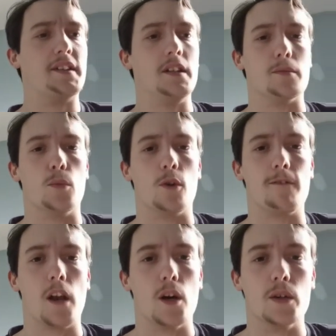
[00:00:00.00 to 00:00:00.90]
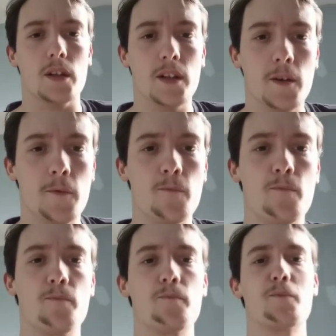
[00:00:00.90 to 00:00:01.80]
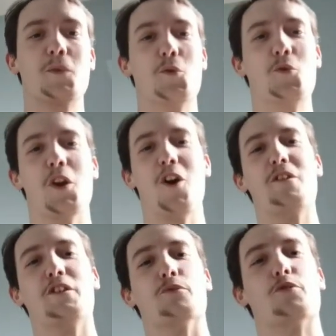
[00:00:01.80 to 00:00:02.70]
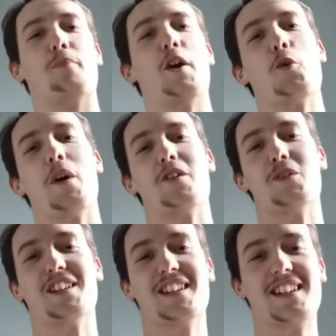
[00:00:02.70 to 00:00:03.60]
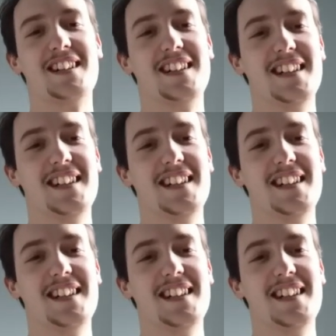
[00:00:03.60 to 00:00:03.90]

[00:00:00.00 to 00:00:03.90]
Let's see some more flow. Oh, lovely, some spinal wave work.